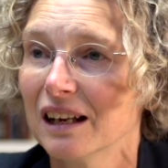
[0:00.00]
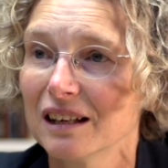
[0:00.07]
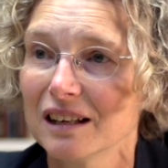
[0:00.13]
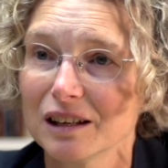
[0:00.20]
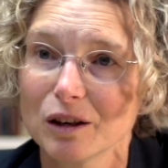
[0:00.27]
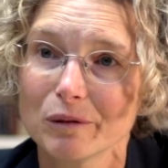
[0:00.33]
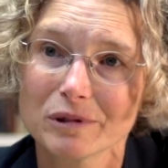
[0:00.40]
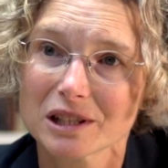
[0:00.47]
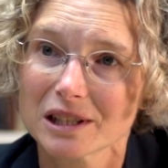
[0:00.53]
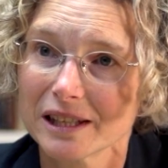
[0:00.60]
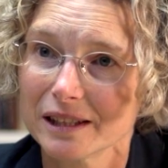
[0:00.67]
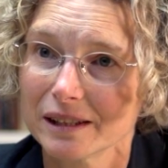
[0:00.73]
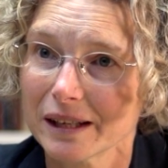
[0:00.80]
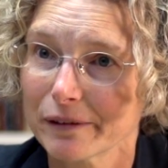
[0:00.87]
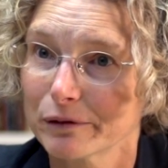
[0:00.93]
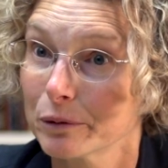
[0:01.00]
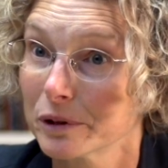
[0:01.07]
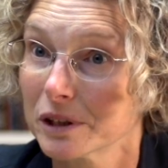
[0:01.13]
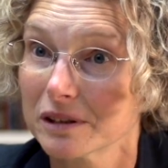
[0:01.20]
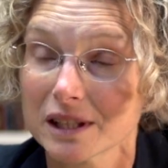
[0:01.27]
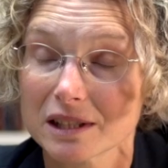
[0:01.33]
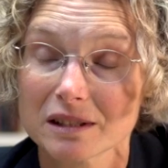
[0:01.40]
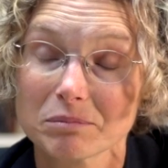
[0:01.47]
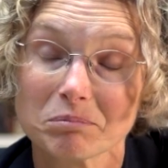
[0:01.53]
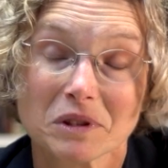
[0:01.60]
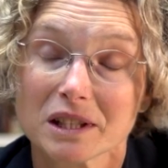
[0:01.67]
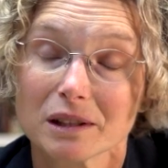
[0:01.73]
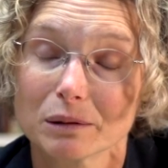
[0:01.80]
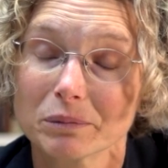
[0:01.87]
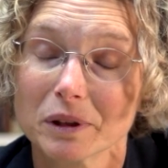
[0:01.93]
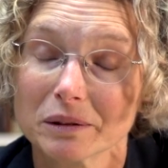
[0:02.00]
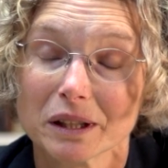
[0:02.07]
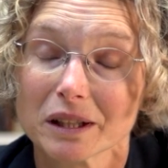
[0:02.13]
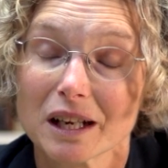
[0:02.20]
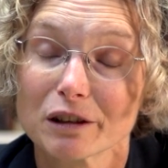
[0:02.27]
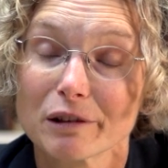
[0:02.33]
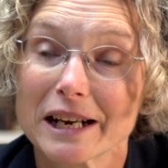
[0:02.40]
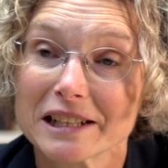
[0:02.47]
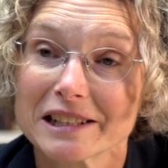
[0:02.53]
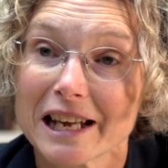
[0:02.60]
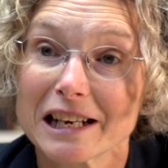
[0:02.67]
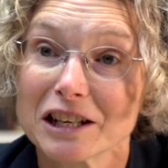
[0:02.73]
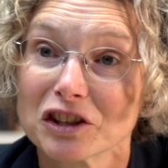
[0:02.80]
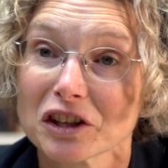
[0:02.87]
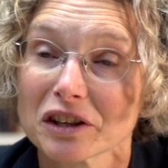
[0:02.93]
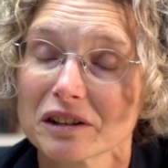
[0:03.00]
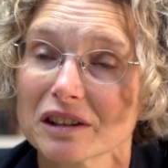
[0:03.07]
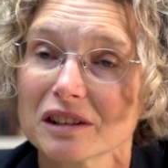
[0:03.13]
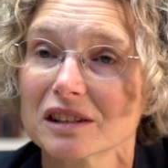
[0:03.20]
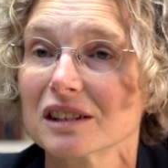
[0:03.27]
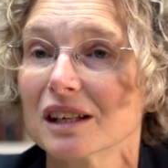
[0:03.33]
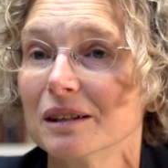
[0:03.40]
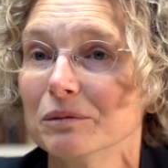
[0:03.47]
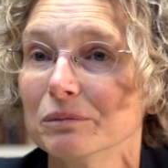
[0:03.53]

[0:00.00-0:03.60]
obviously there's still a great danger that